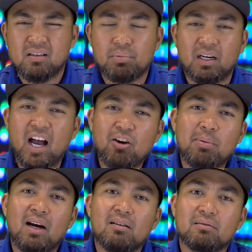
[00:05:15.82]
But how
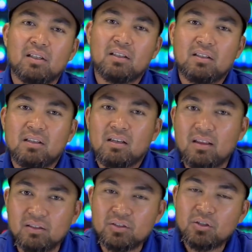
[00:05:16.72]
about
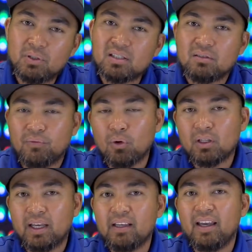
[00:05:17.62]
the newest
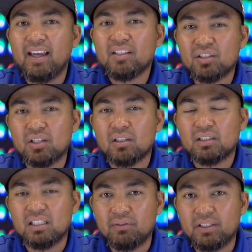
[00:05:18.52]
4K HDR
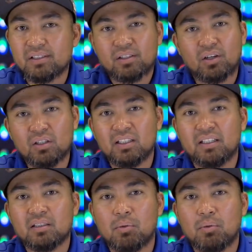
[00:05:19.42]
TVs currently in the